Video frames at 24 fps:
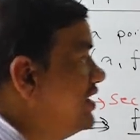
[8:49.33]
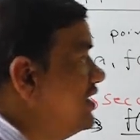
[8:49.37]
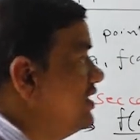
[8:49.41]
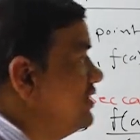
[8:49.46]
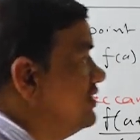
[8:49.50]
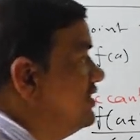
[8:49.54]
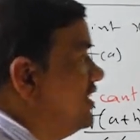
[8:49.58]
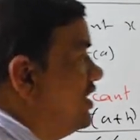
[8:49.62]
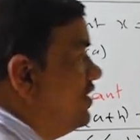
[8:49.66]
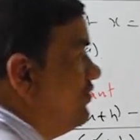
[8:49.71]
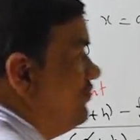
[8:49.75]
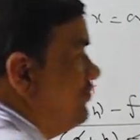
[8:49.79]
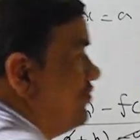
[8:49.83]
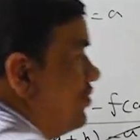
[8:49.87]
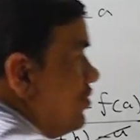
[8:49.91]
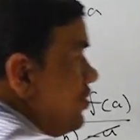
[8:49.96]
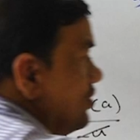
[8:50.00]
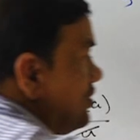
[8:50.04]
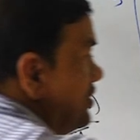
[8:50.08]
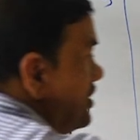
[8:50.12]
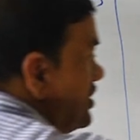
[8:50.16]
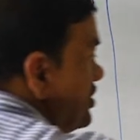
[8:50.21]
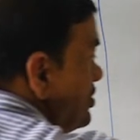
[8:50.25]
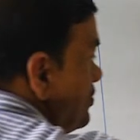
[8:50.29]
Therefore,
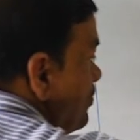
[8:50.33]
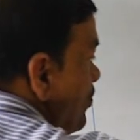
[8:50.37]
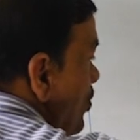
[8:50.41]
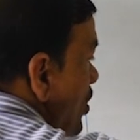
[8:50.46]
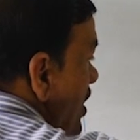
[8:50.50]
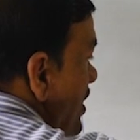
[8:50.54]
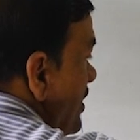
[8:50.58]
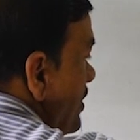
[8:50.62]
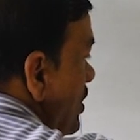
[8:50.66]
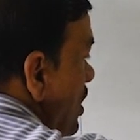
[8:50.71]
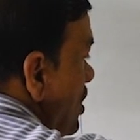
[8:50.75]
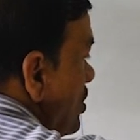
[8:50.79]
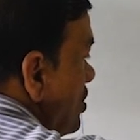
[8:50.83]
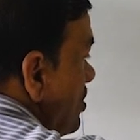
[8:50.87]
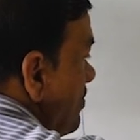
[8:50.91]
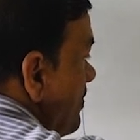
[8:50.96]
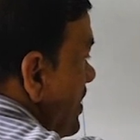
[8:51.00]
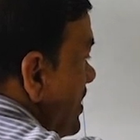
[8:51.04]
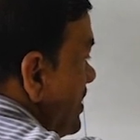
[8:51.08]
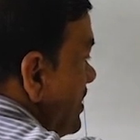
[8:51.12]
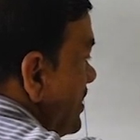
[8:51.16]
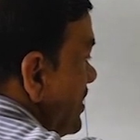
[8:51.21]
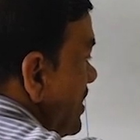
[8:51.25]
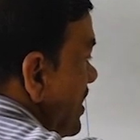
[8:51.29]
this point
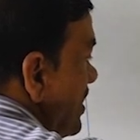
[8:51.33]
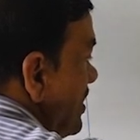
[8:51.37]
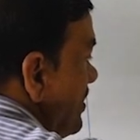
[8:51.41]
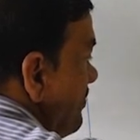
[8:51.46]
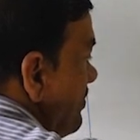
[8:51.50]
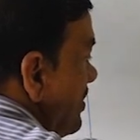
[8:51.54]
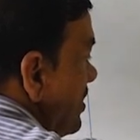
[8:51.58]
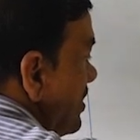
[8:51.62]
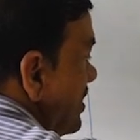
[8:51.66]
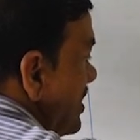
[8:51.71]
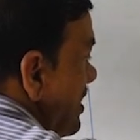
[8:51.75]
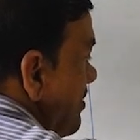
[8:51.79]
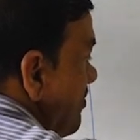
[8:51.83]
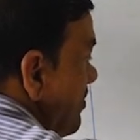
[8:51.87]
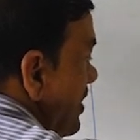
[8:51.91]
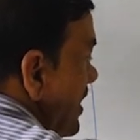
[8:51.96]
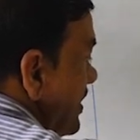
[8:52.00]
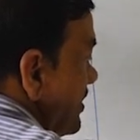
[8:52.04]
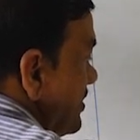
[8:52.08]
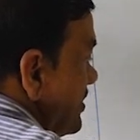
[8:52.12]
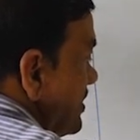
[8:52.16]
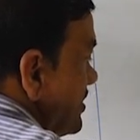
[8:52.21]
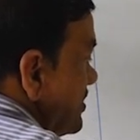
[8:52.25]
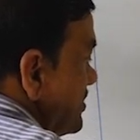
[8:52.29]
automatically will come
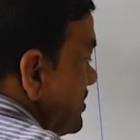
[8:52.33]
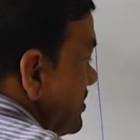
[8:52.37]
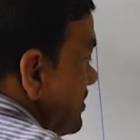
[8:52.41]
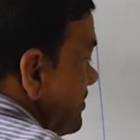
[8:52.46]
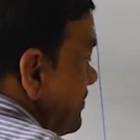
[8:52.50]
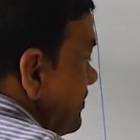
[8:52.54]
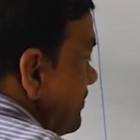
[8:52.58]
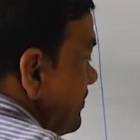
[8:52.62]
like this.